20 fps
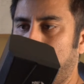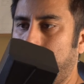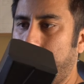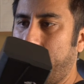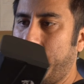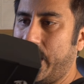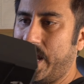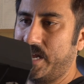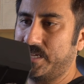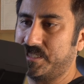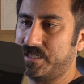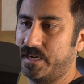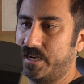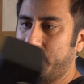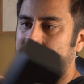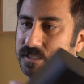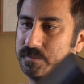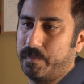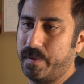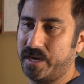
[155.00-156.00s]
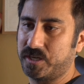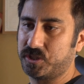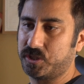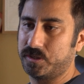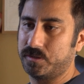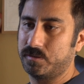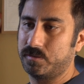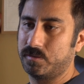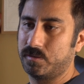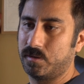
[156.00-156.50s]
It has an
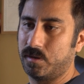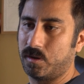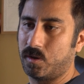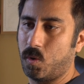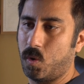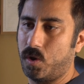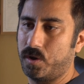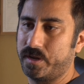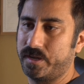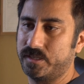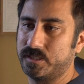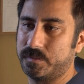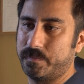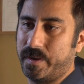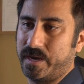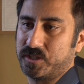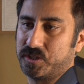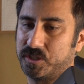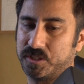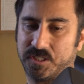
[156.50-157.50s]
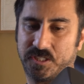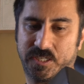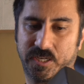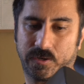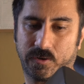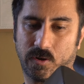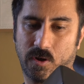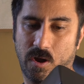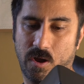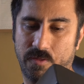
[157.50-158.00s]
inspection, quality inspection
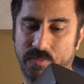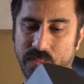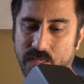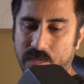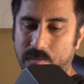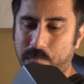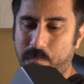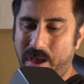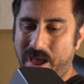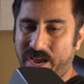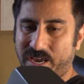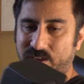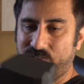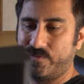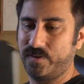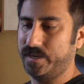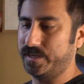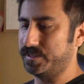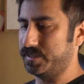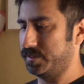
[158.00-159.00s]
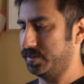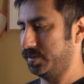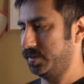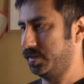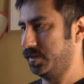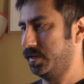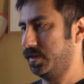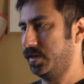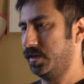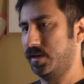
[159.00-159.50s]
sticker on the back of it.
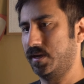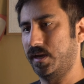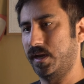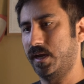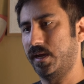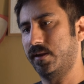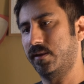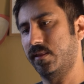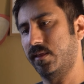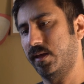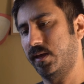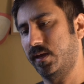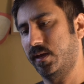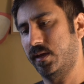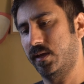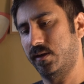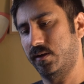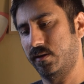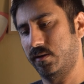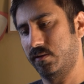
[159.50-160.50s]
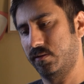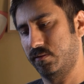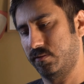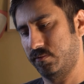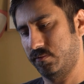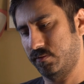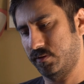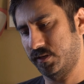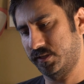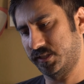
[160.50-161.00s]
And then
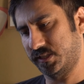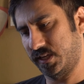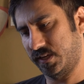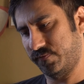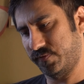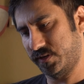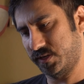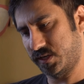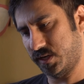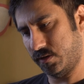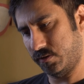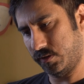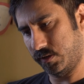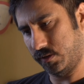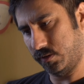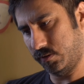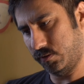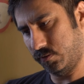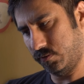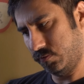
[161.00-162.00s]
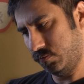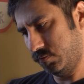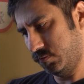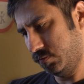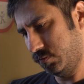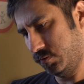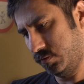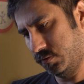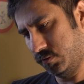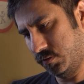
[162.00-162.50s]
does it even tell you
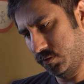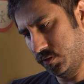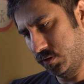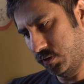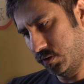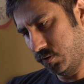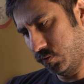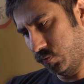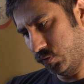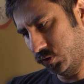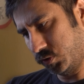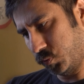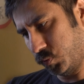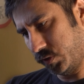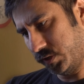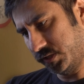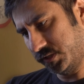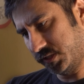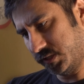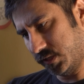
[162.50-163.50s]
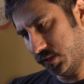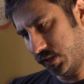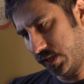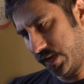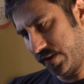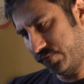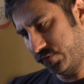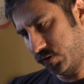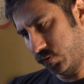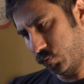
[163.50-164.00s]
which one is the
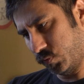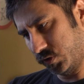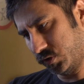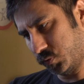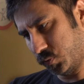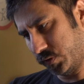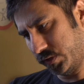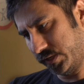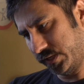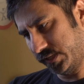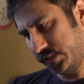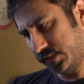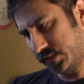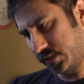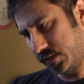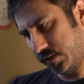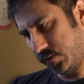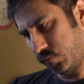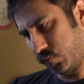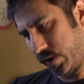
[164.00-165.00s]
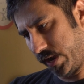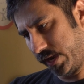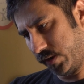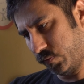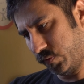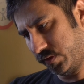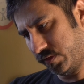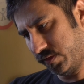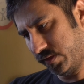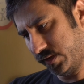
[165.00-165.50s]
left and which one is the right
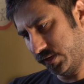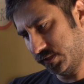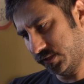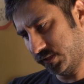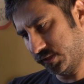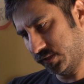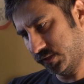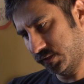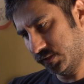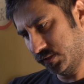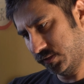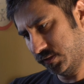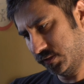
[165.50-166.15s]
with this.